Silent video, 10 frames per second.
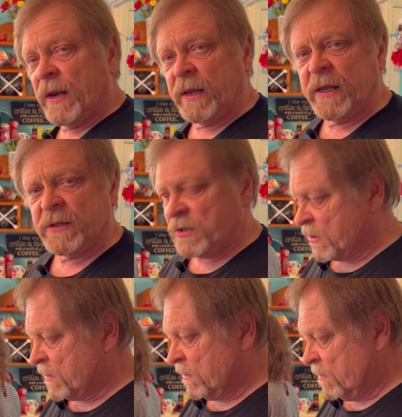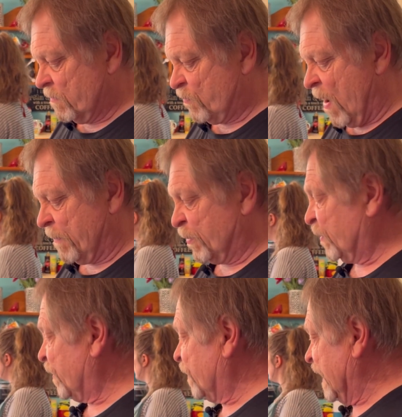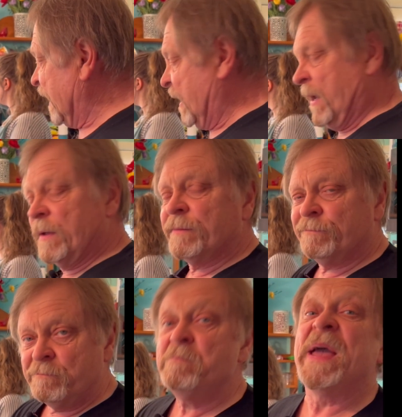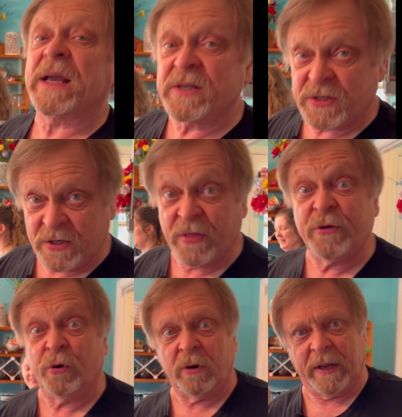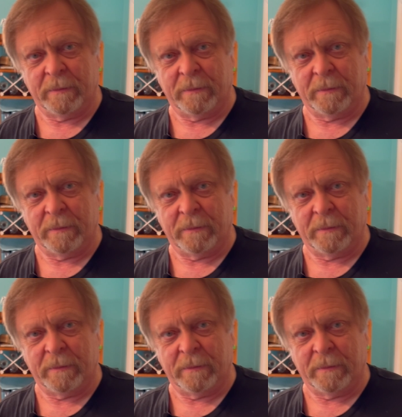it gets properly mixed, thoroughly